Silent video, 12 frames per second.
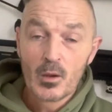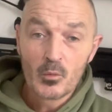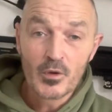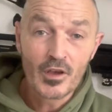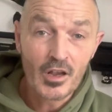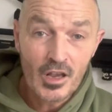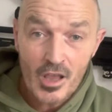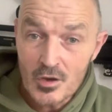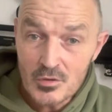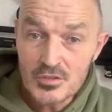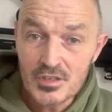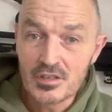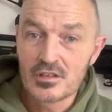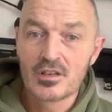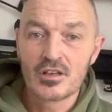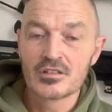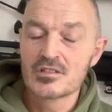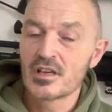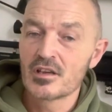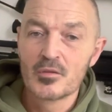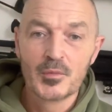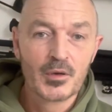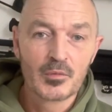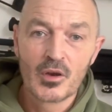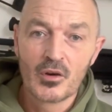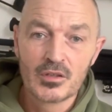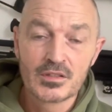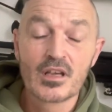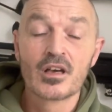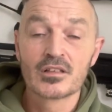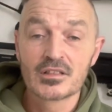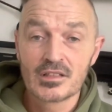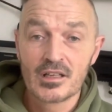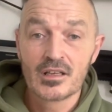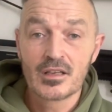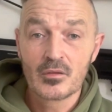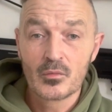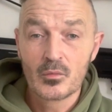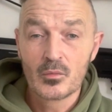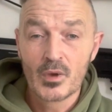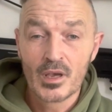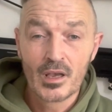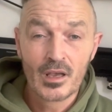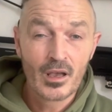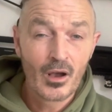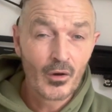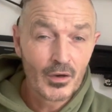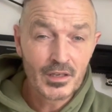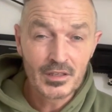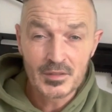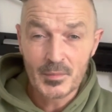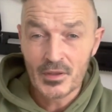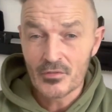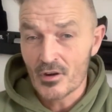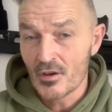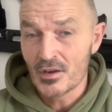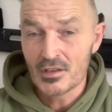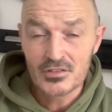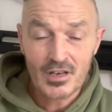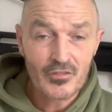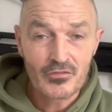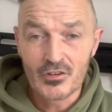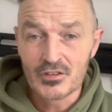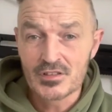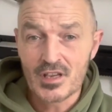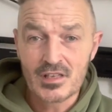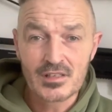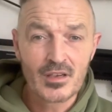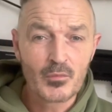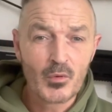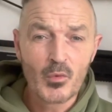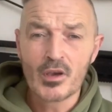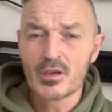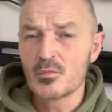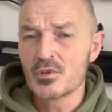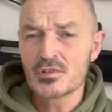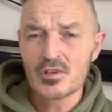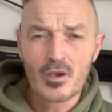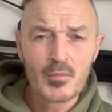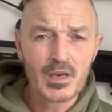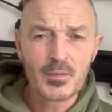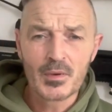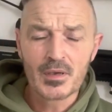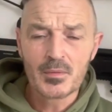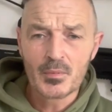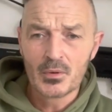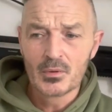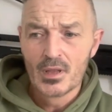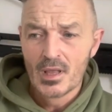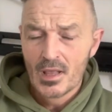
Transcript: We've got loads of content coming up, guys, honestly. Ideas are being thrown out left, right and centre. We're working with so many people.